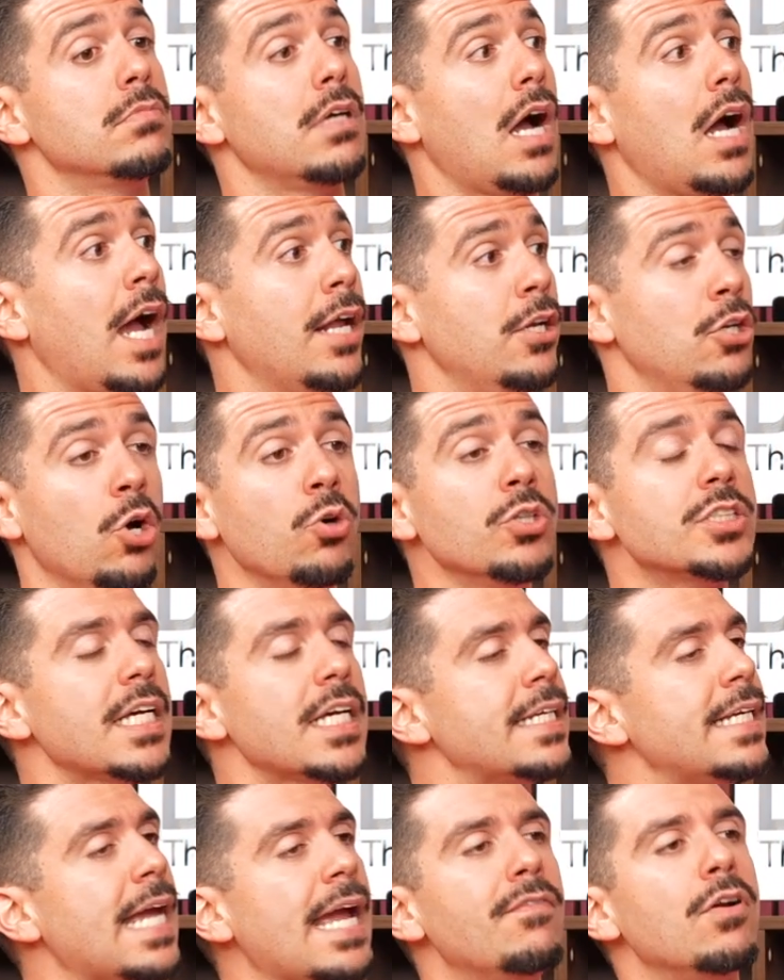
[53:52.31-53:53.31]
Mm-hmm. I noticed I
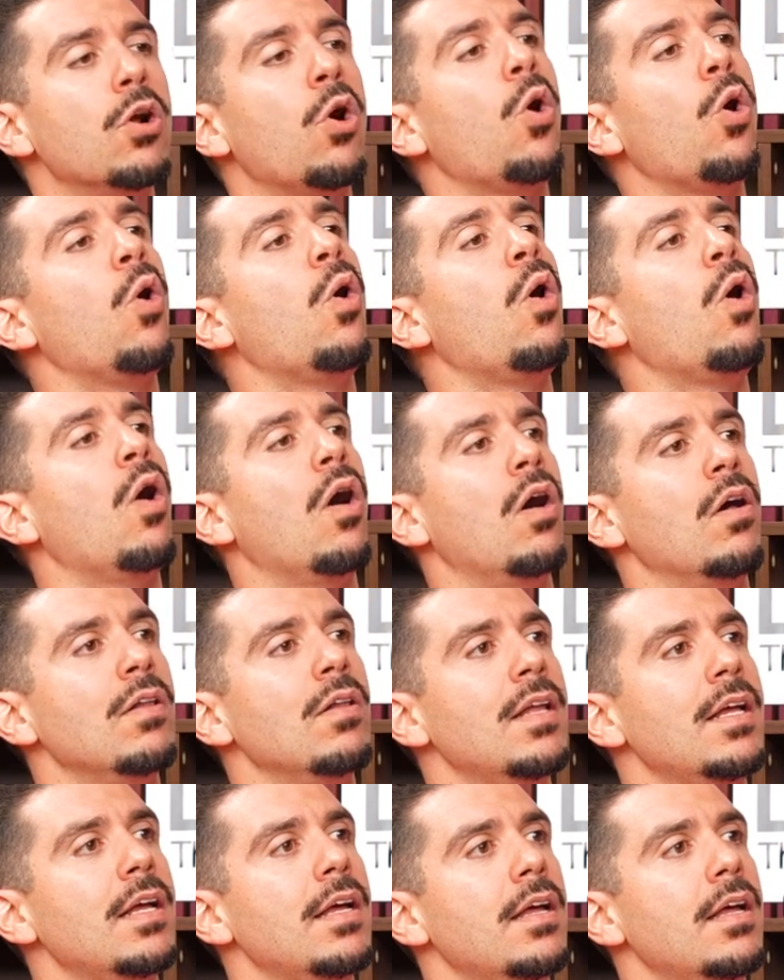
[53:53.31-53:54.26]
gave it all.